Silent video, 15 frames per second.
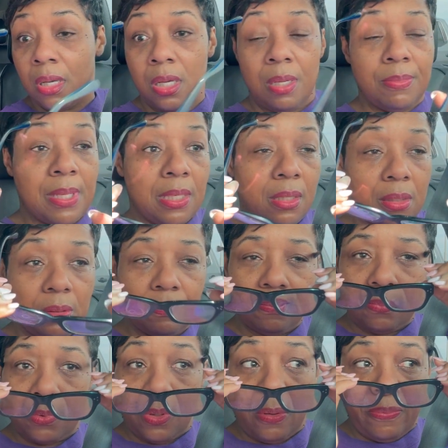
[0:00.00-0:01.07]
I'm not going to
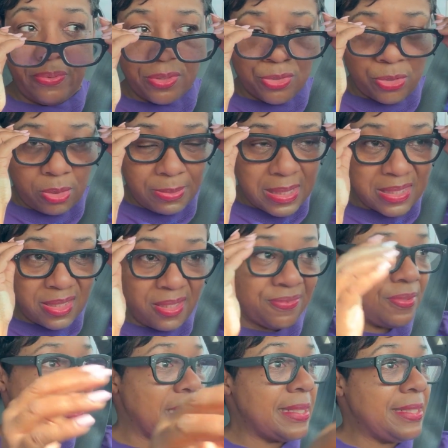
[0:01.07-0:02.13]
overexert myself
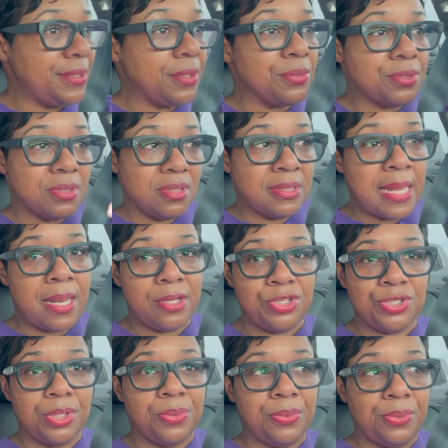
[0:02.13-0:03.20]
today. I need to go to the Dollar
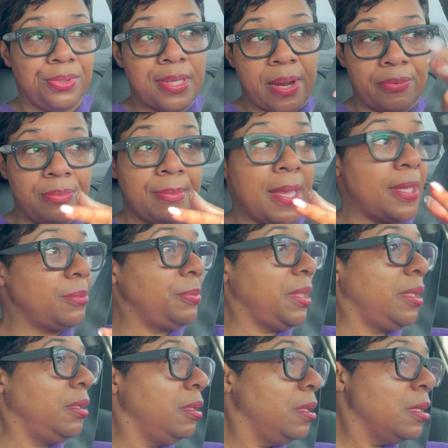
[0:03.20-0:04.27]
General. Y'all remind
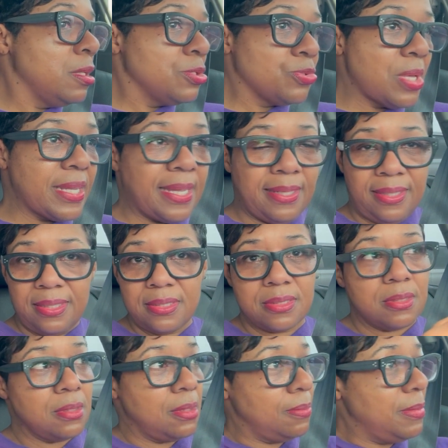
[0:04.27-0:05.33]
me. So I can get
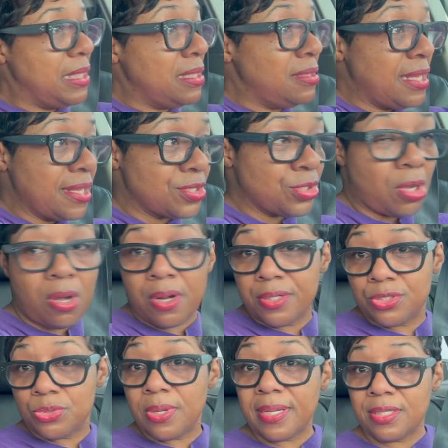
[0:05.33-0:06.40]
some index
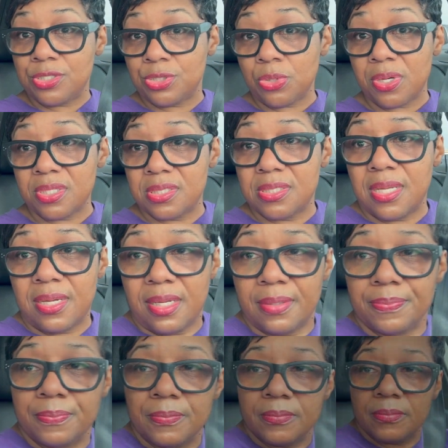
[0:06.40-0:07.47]
cards so I can start studying.